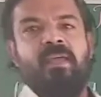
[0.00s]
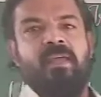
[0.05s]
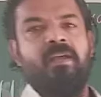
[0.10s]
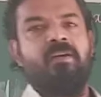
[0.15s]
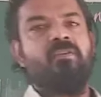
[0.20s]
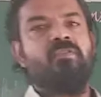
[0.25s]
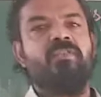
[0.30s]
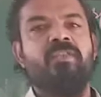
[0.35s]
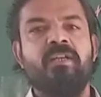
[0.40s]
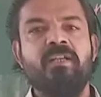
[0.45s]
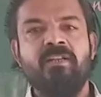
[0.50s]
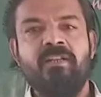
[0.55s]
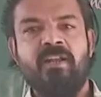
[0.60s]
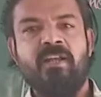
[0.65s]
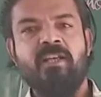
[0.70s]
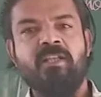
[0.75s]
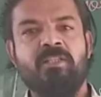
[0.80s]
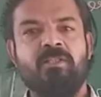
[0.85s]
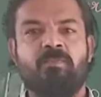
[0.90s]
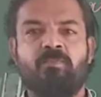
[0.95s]
have the
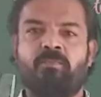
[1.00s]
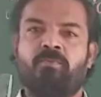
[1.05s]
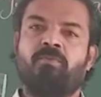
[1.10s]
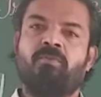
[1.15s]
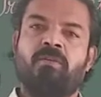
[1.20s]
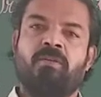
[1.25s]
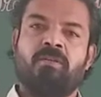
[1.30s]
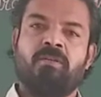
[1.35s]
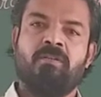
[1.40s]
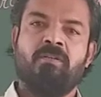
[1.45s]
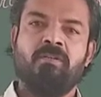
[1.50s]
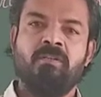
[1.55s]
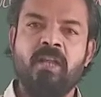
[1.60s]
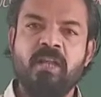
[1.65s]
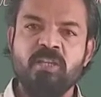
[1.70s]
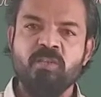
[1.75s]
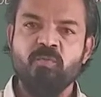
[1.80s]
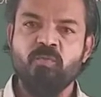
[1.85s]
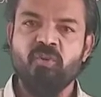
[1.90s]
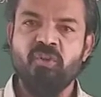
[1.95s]

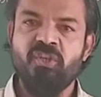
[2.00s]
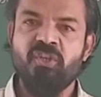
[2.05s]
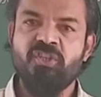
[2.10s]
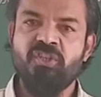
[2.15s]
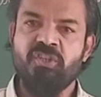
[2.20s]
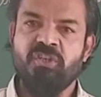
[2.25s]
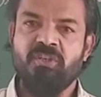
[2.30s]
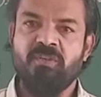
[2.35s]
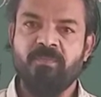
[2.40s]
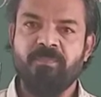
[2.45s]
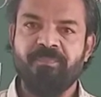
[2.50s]
transportation.